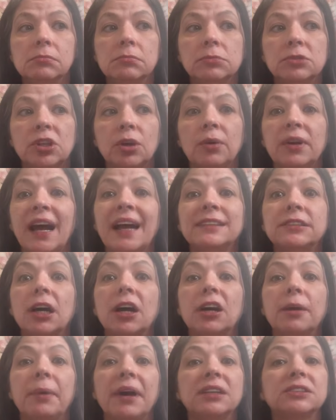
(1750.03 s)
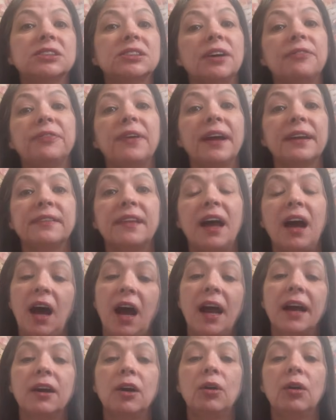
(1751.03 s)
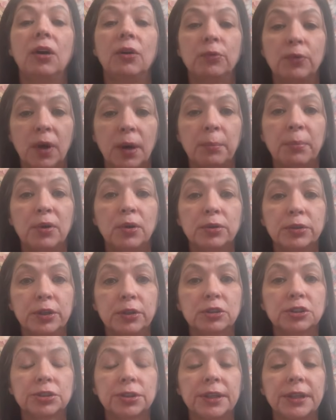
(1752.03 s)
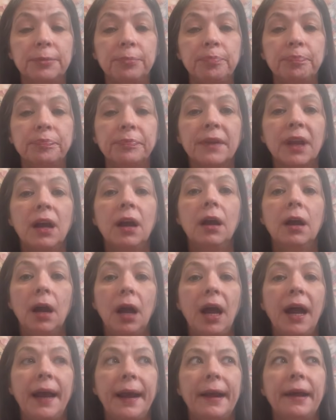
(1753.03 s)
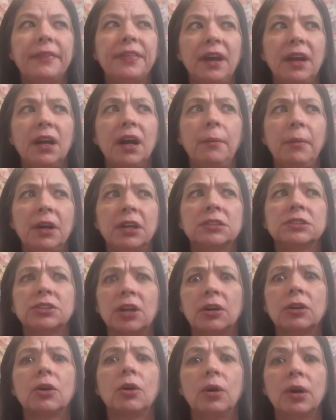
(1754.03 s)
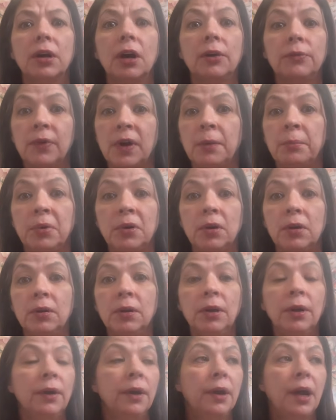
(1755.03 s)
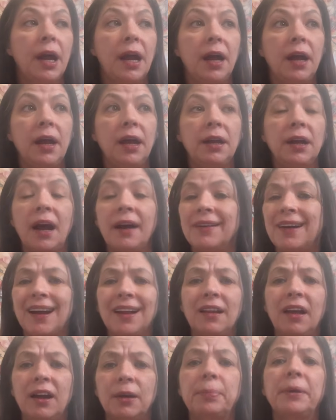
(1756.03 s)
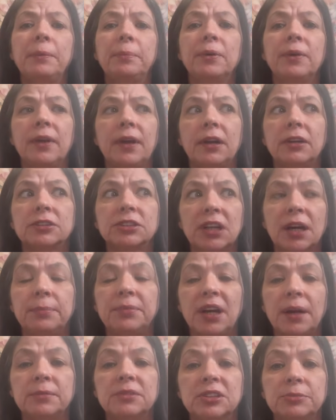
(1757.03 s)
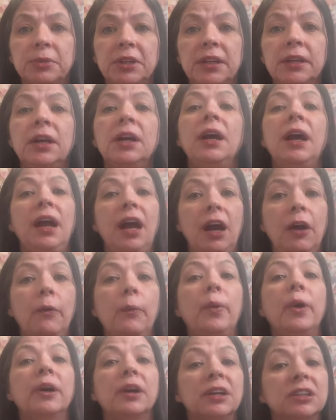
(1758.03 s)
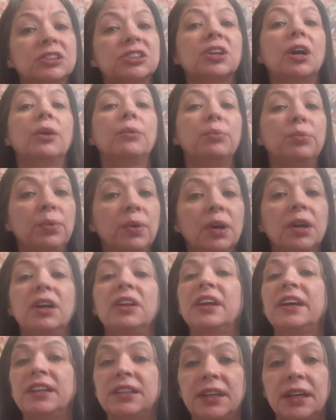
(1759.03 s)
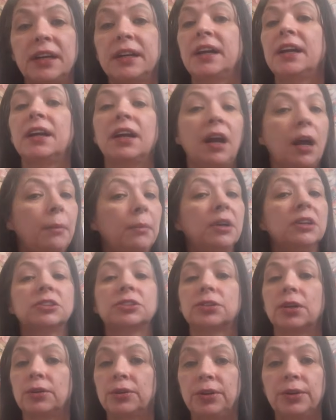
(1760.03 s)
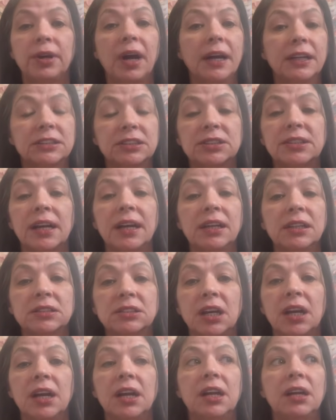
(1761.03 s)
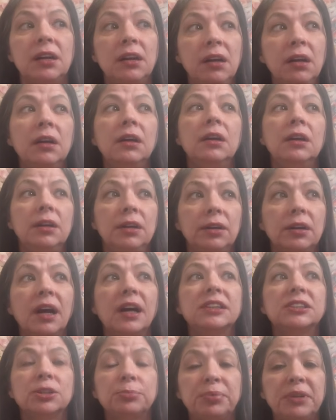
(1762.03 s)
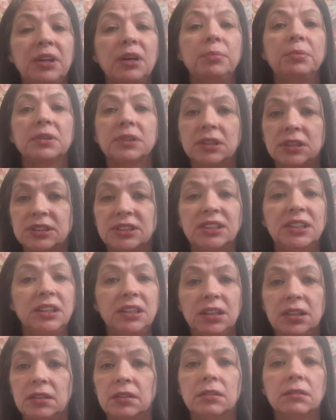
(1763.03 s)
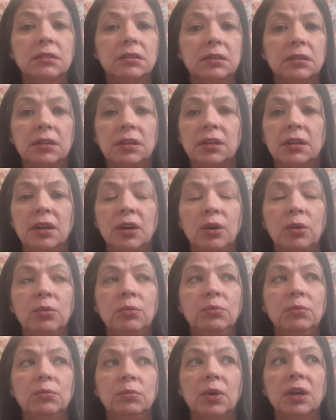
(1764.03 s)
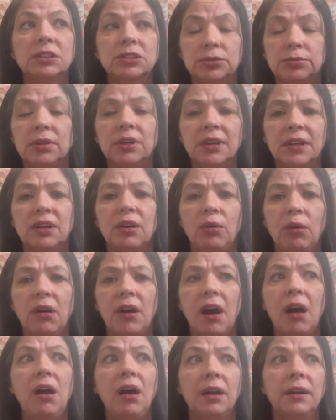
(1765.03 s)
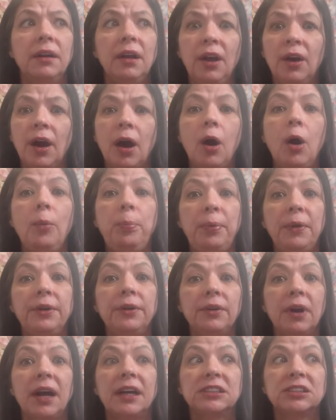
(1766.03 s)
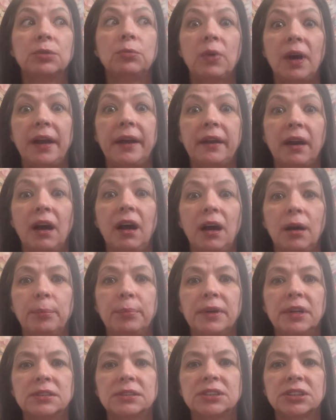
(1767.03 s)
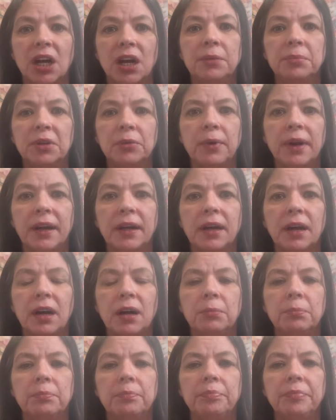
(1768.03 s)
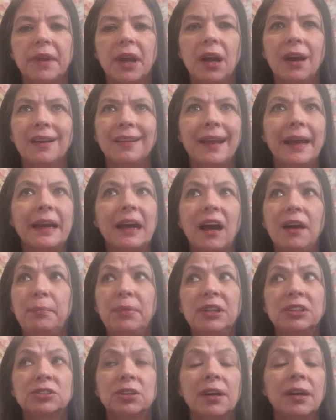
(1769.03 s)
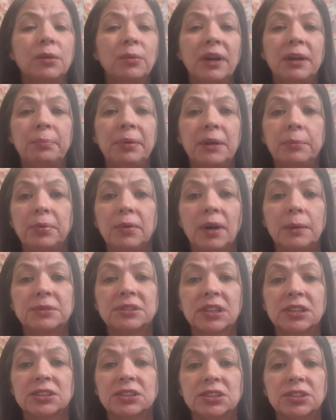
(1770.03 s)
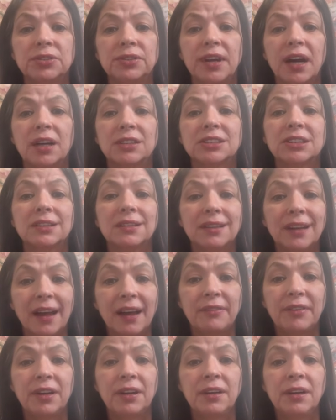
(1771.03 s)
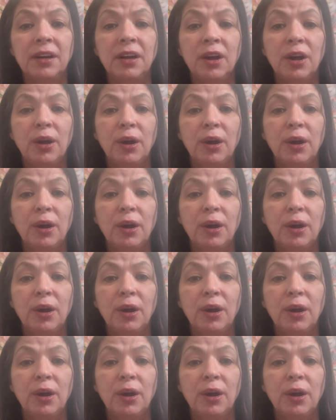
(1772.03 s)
So when I talk about stuff like that, I go on Rumble usually. And I think I'm going to start going on Rumble. And I've got a lot of people that are subbed up to me. And we're going to start really digging. And I'm going to show you guys things. And you guys will be able to see, you know, what's really going on. Open your eyes and wake up. It's time to wake up. Like, I've been trying to wake people up since 2011.